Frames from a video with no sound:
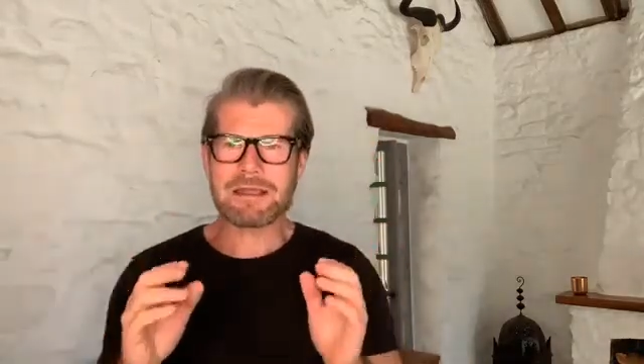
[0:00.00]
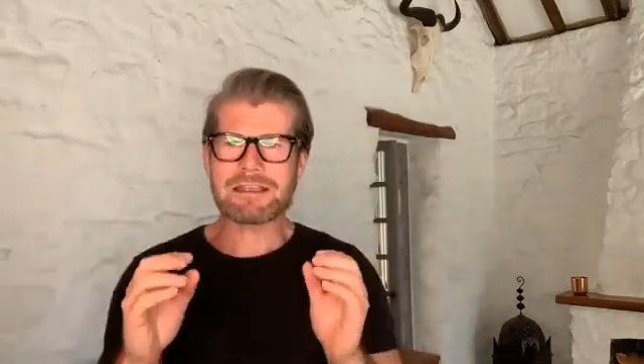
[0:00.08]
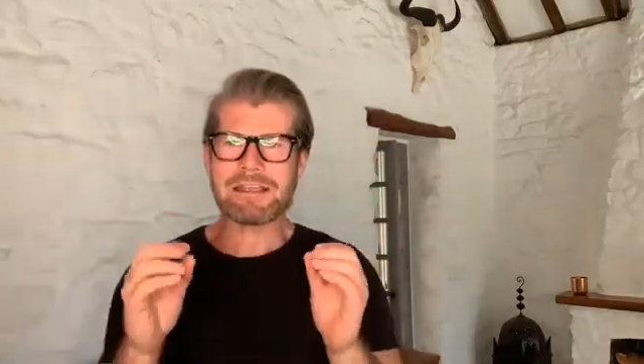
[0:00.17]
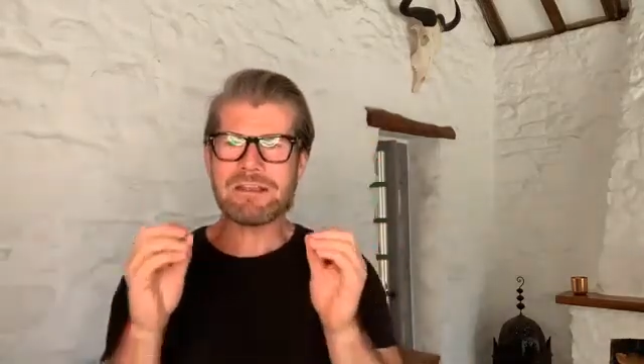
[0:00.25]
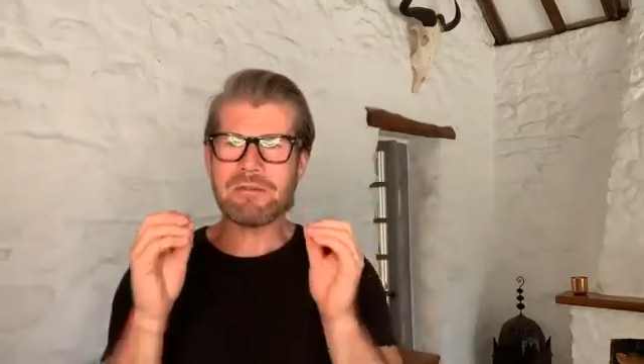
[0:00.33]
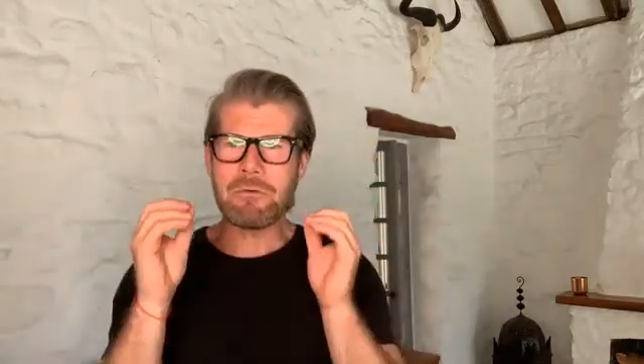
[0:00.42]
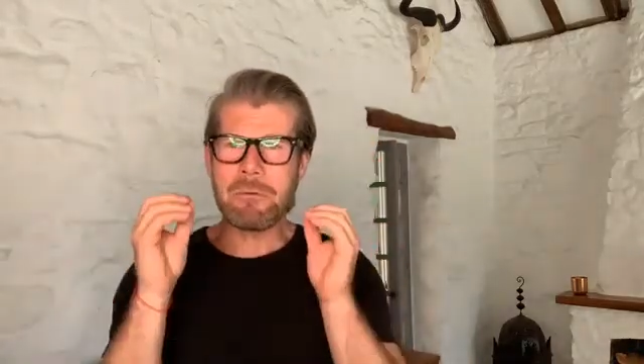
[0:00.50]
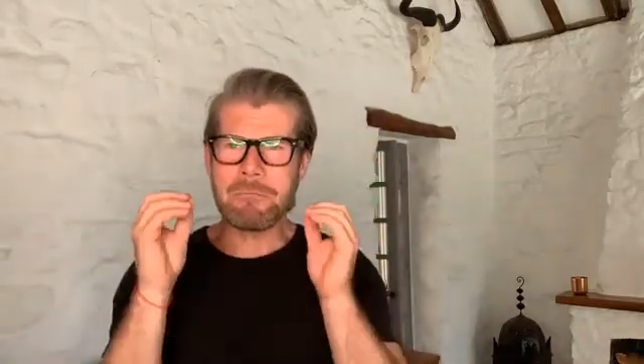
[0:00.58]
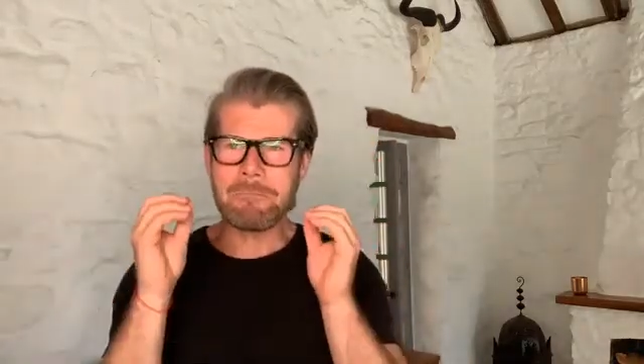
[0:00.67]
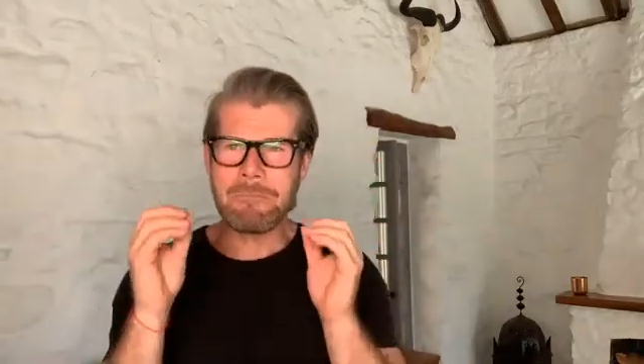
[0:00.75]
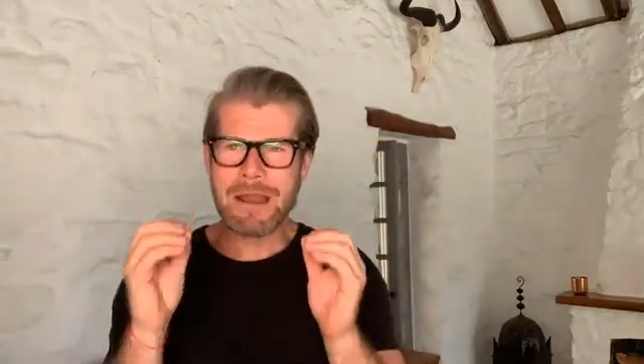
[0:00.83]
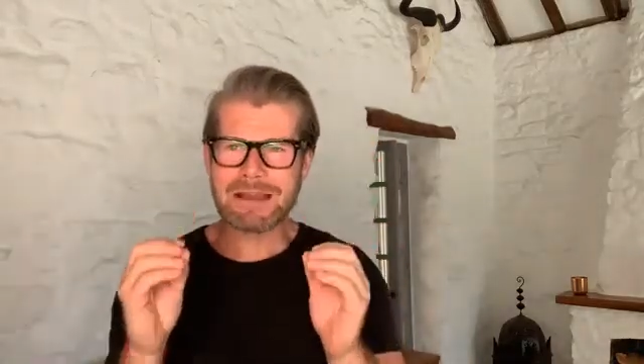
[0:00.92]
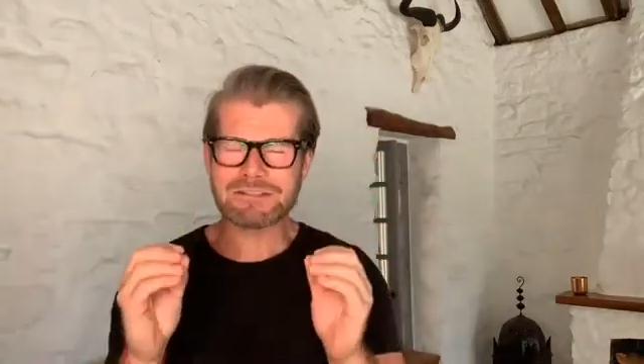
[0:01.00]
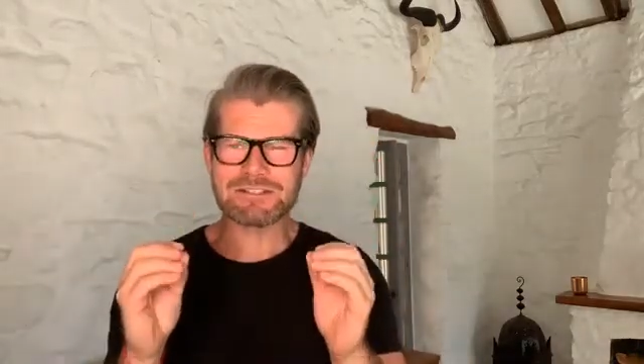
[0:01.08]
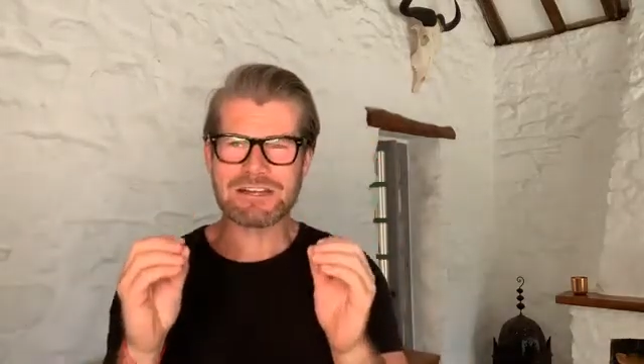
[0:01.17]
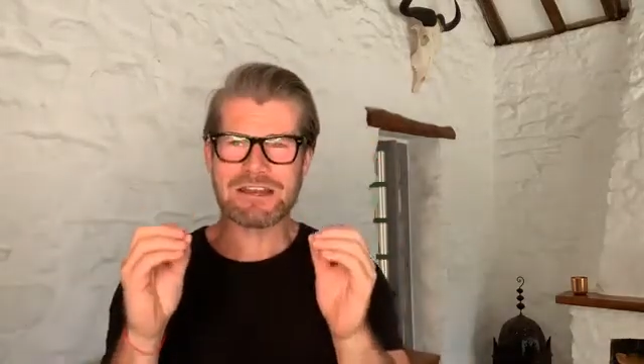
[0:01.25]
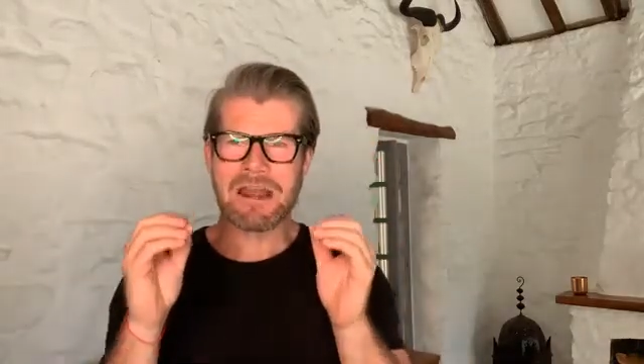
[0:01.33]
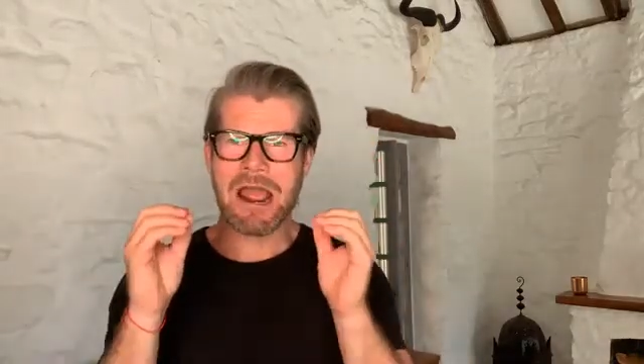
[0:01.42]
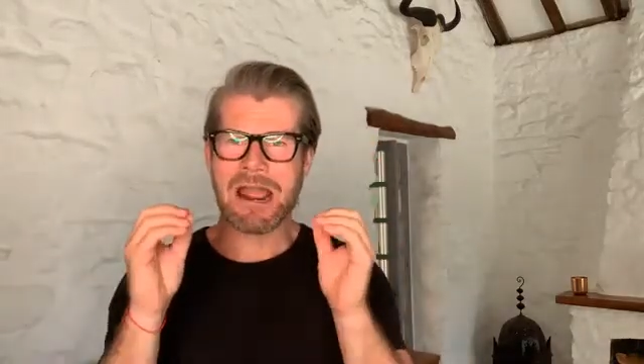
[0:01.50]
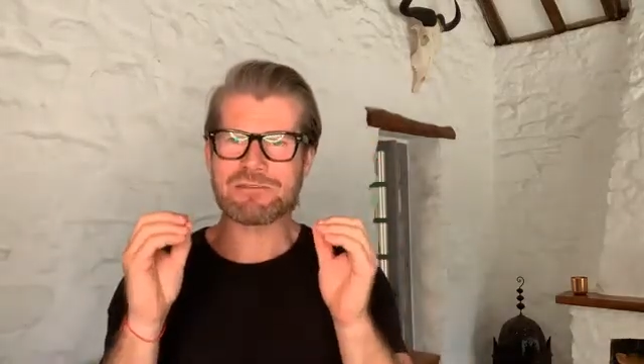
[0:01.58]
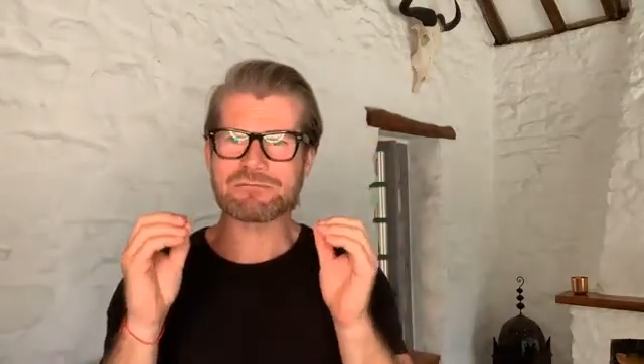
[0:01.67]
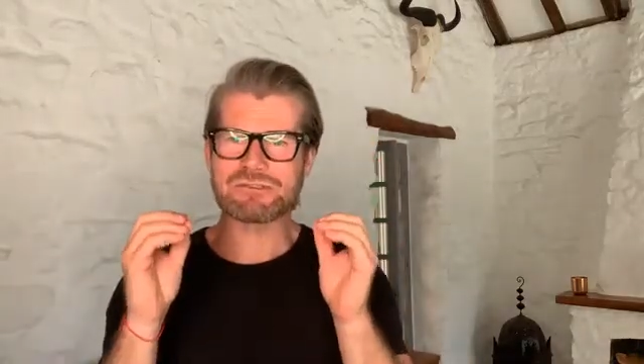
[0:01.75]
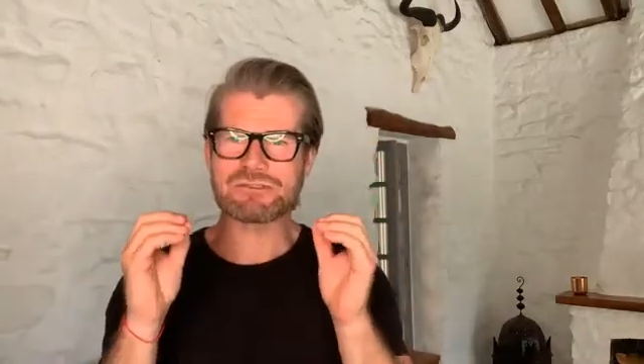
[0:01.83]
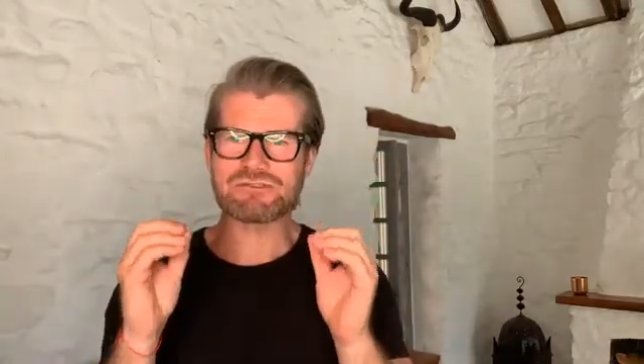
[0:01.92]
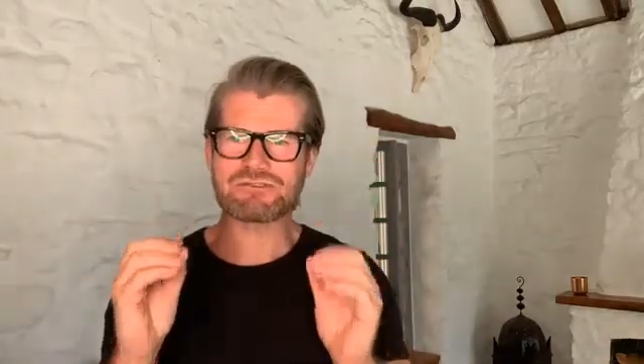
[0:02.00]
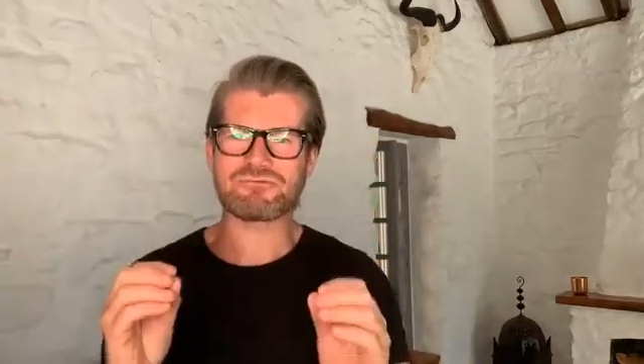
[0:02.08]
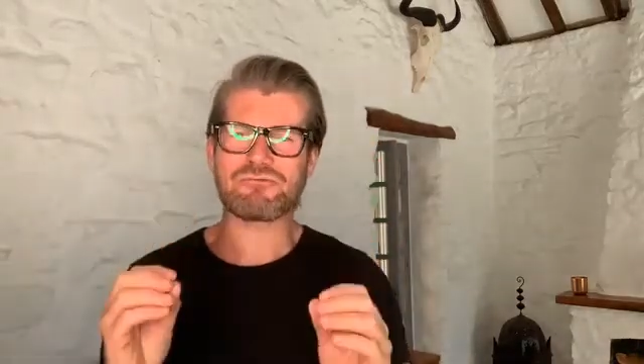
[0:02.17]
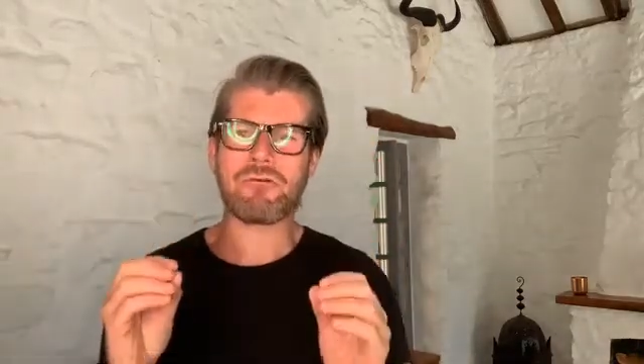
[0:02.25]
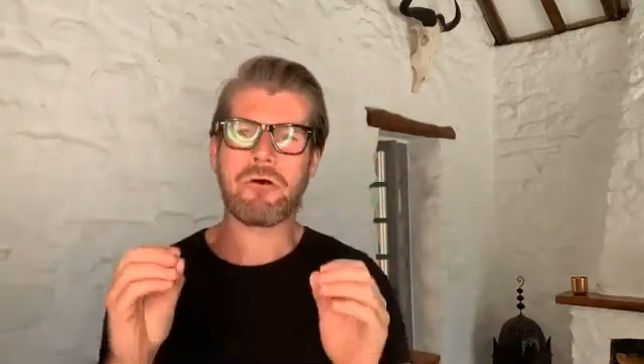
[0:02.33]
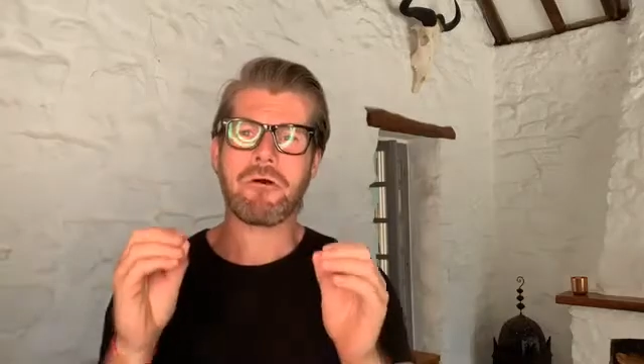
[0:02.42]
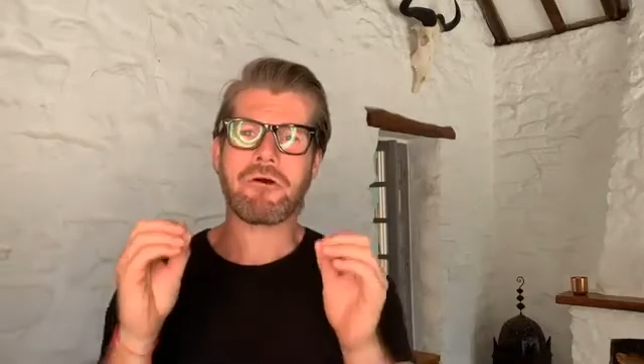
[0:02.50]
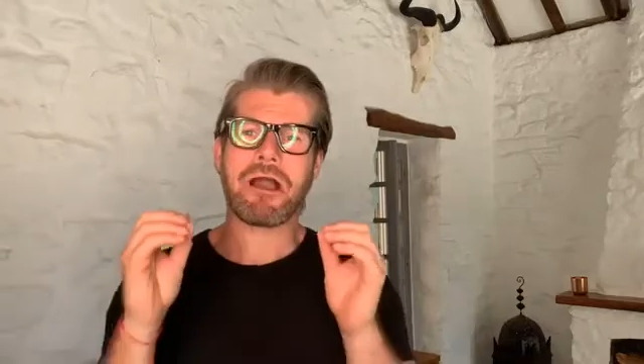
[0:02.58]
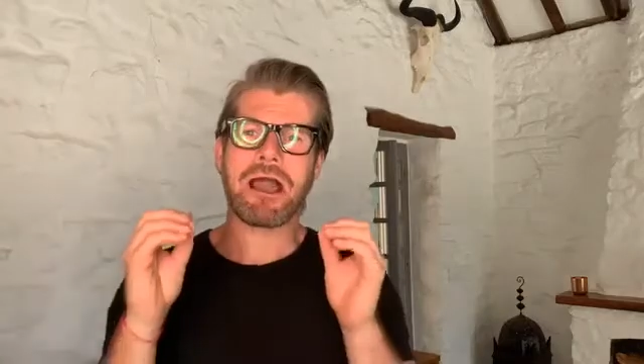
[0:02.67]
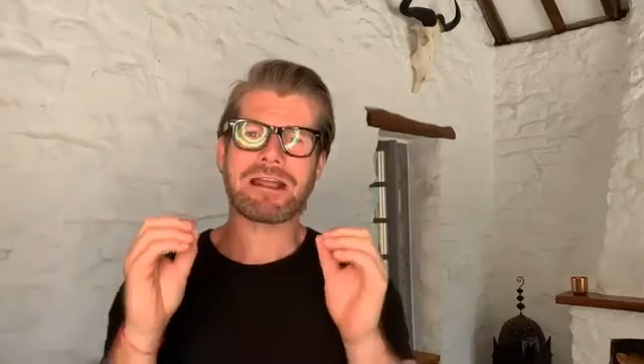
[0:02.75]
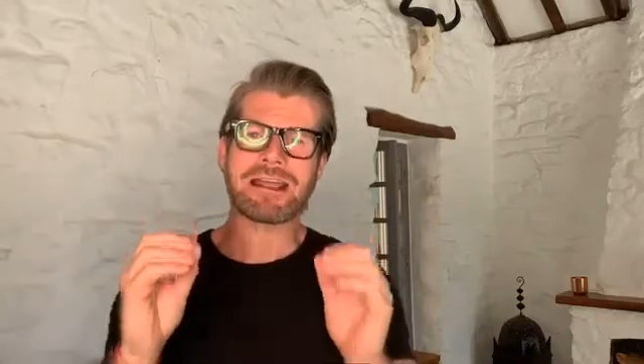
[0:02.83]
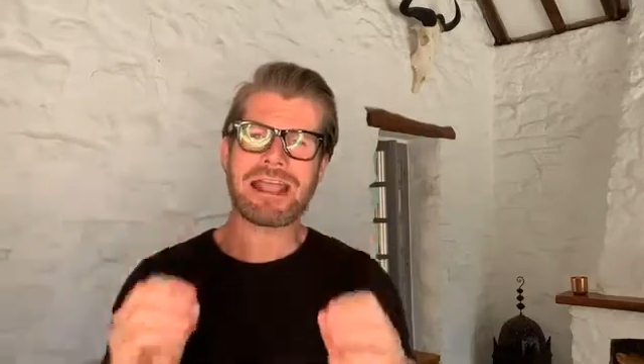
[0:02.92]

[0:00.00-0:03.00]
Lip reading: can you imagine how strong a